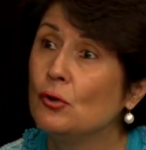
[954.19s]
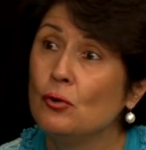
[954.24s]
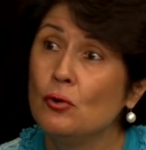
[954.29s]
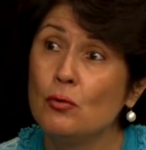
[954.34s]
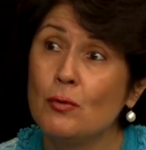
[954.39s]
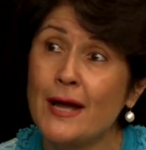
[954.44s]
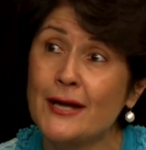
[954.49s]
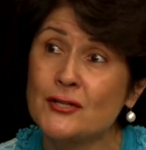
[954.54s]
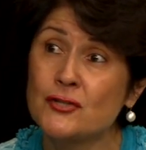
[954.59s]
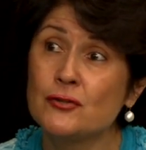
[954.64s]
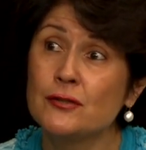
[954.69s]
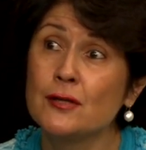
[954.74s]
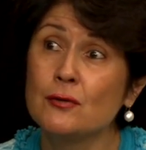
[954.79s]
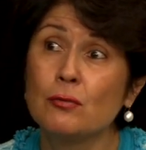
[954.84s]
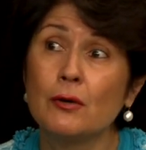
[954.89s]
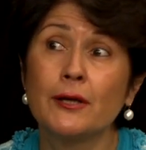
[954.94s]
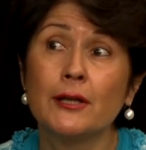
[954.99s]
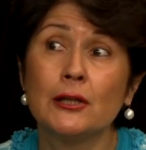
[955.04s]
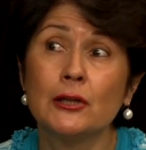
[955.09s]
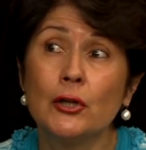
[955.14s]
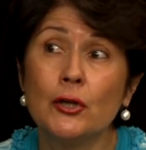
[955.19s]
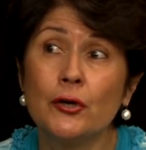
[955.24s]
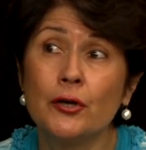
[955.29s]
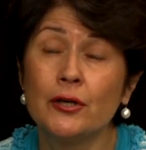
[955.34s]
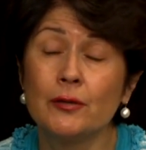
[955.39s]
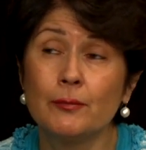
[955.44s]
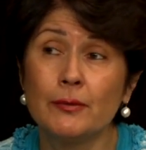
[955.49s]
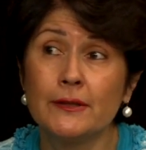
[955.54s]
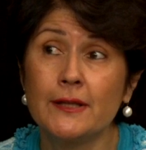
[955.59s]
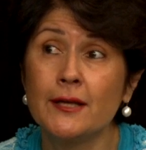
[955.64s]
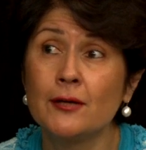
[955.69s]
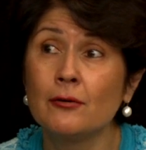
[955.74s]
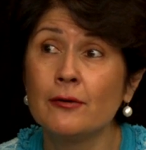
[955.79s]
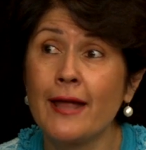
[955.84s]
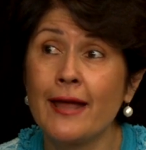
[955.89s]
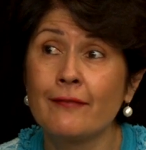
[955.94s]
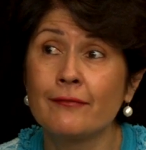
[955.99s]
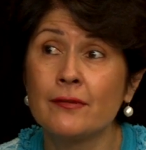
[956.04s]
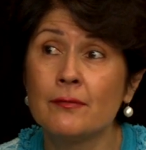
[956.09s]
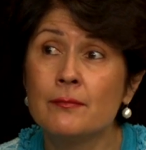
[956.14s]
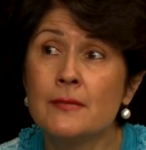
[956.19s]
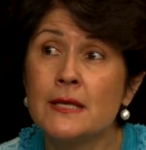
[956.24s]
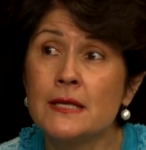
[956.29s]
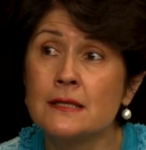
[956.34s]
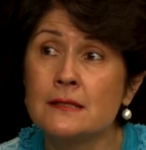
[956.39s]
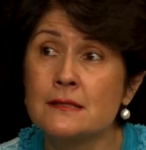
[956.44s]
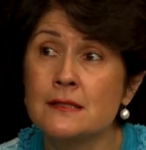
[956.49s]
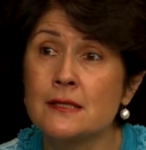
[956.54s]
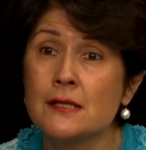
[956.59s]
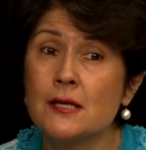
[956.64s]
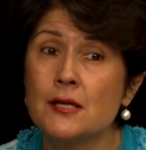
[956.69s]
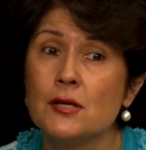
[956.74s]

who actually want to learn, but they don't have the means.